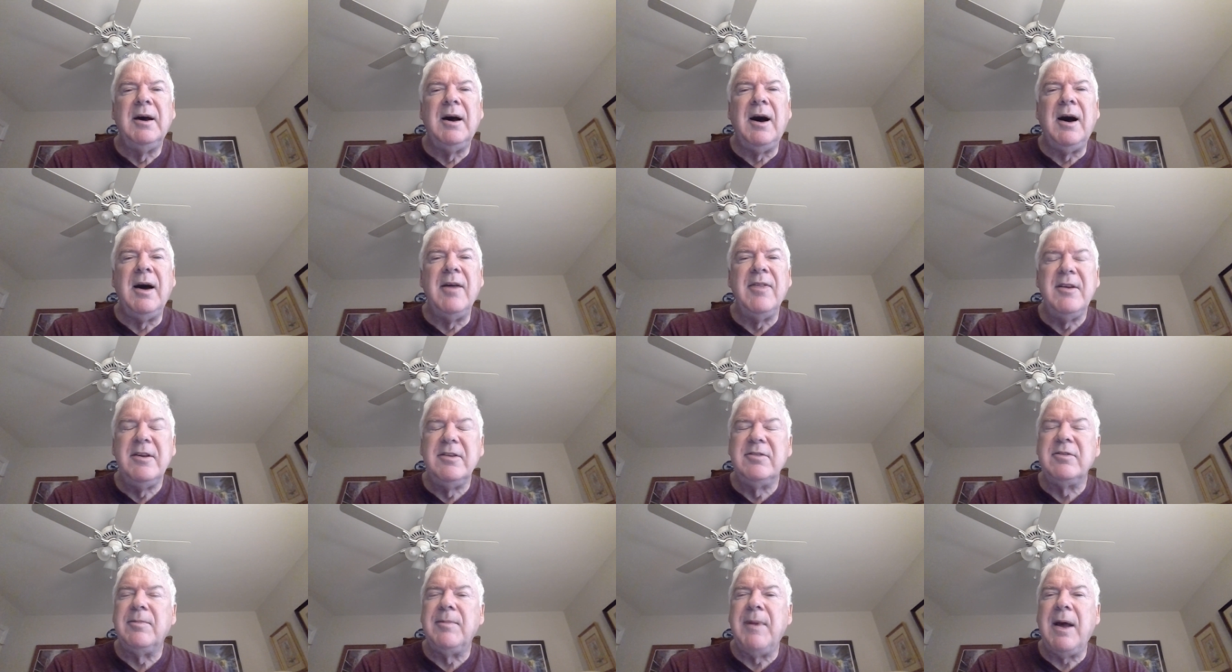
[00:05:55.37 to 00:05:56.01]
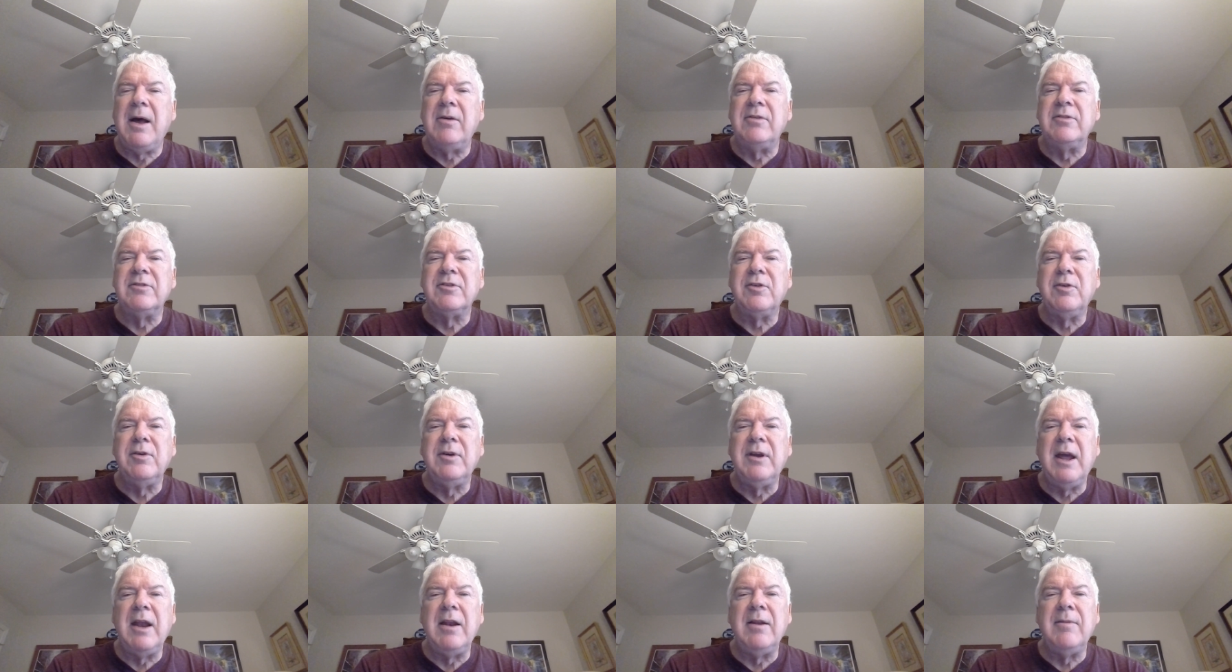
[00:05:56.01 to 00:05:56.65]
And these are mountains
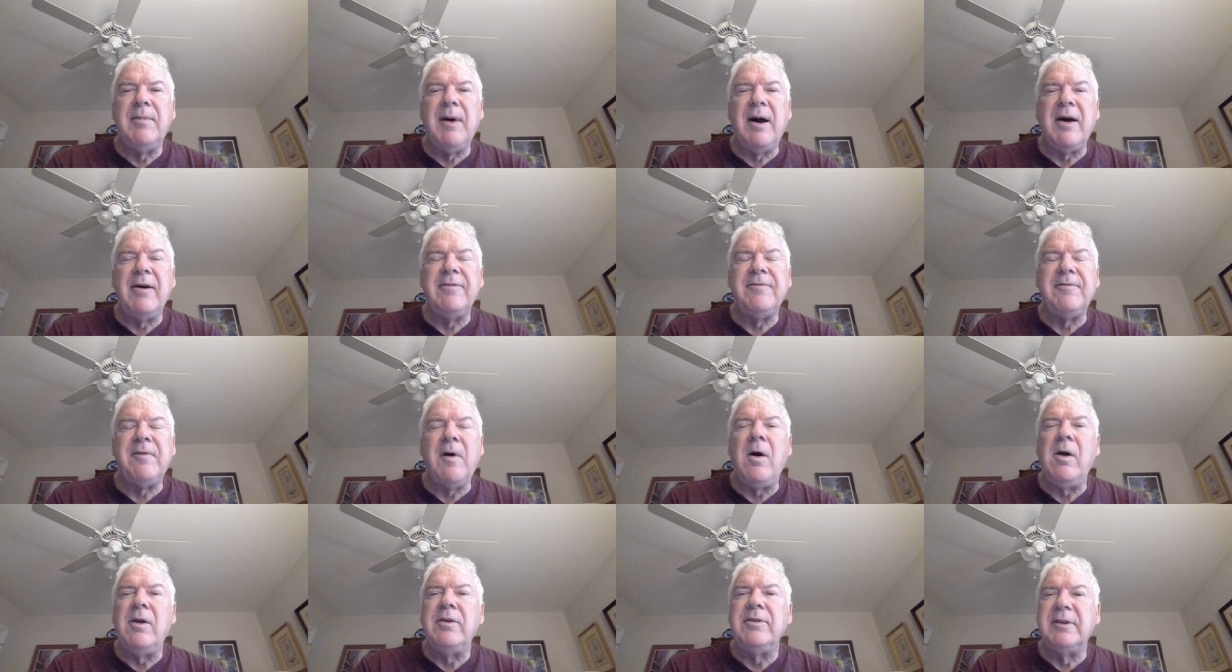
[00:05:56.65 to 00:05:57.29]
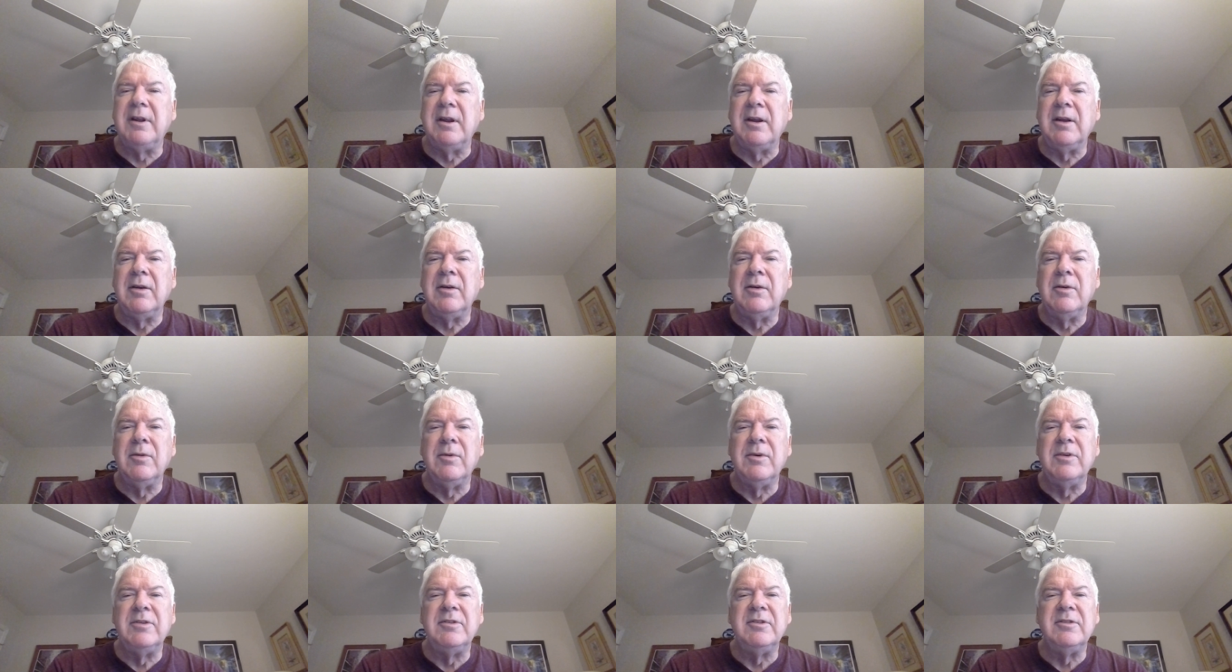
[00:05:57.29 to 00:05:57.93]
created by faulting,
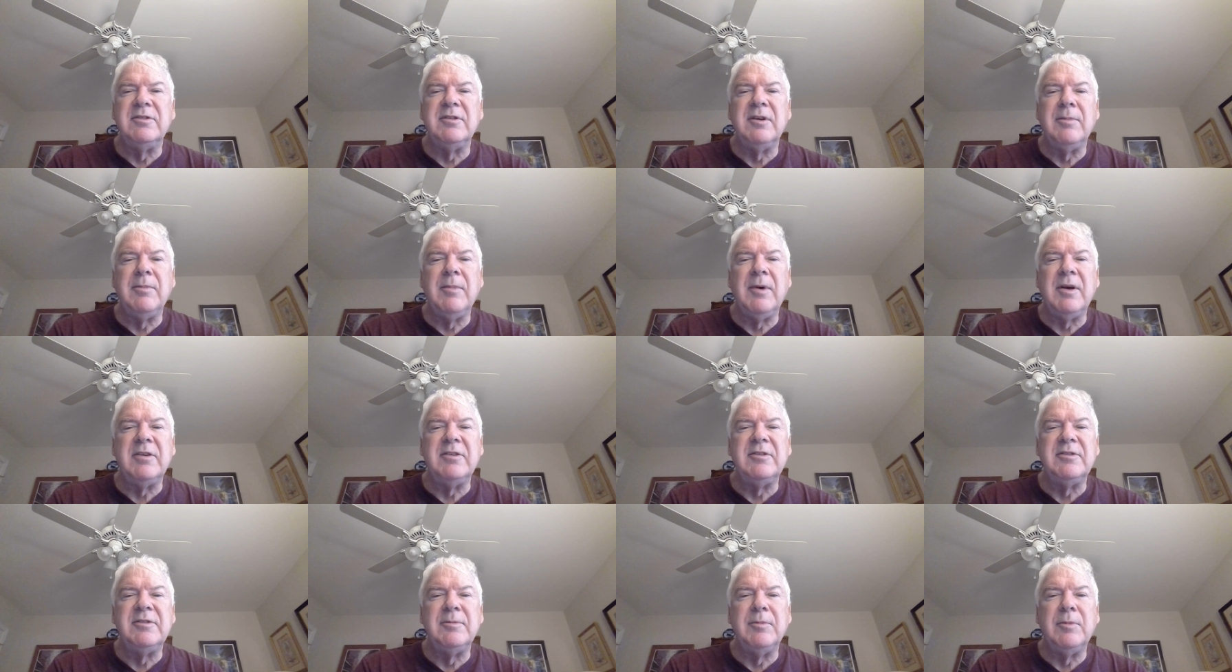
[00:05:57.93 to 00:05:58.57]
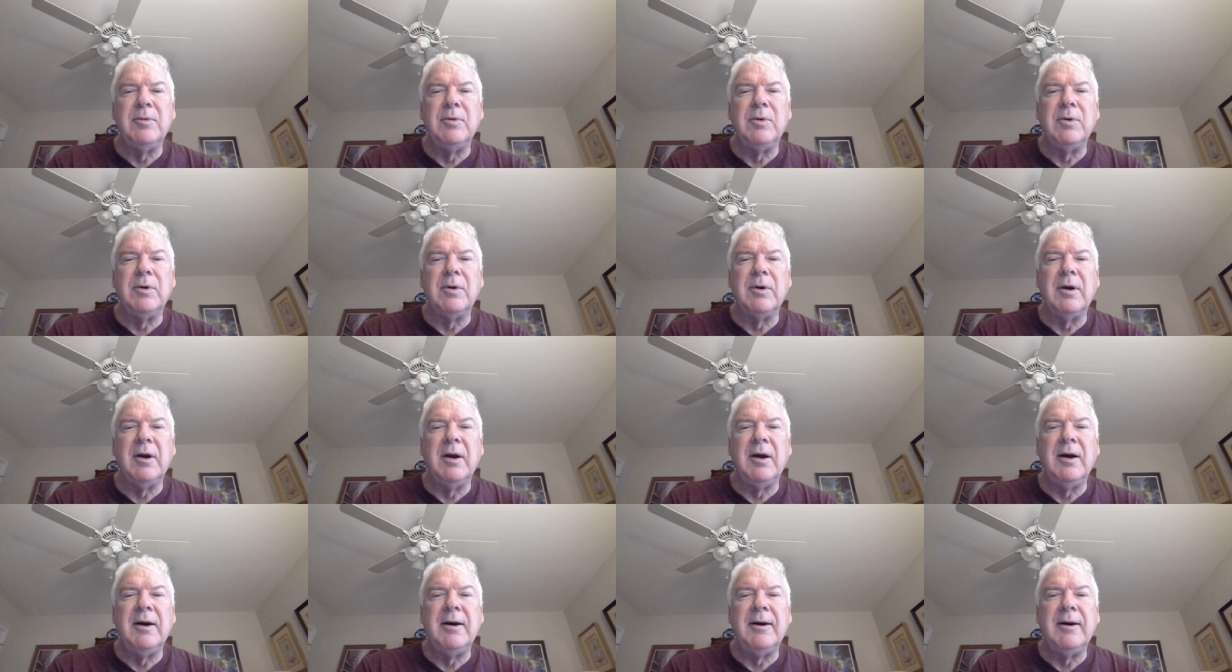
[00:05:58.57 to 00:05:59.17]
which is a much more